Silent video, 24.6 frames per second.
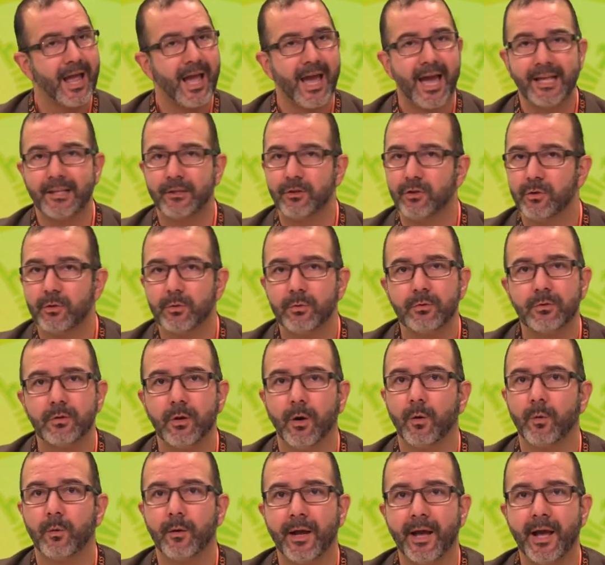and you
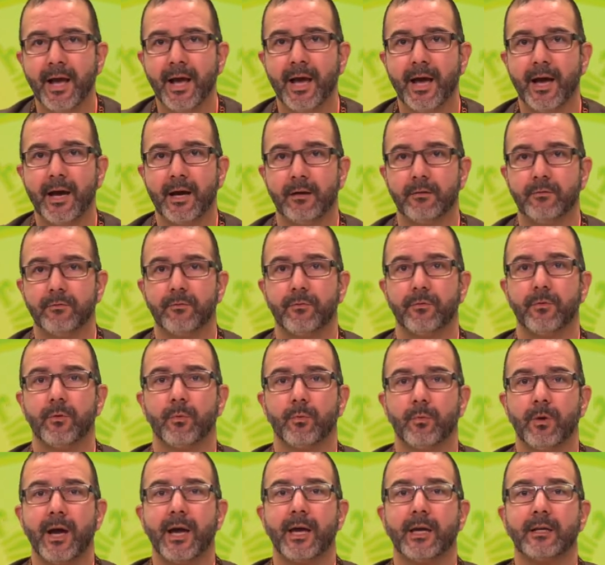don't have the
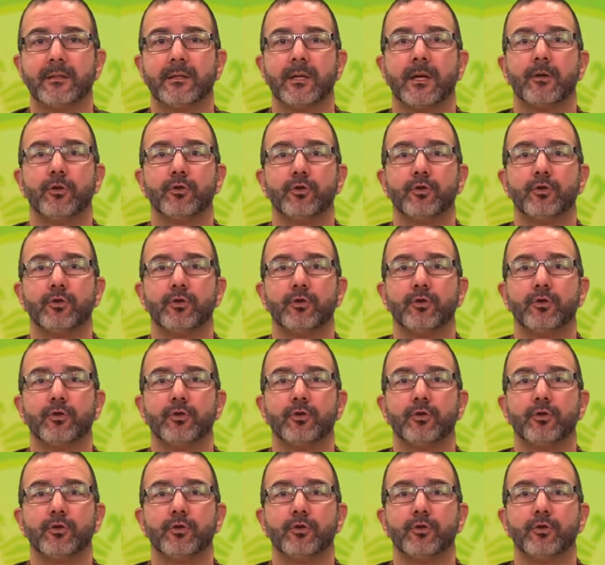right